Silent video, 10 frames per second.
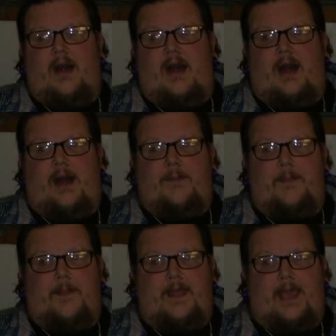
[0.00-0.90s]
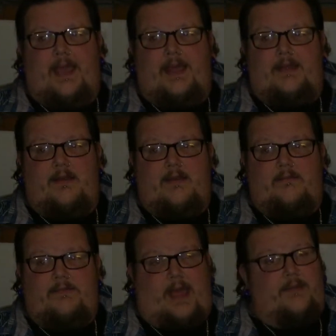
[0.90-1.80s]

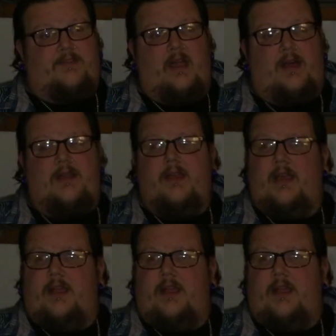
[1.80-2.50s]
and that was done.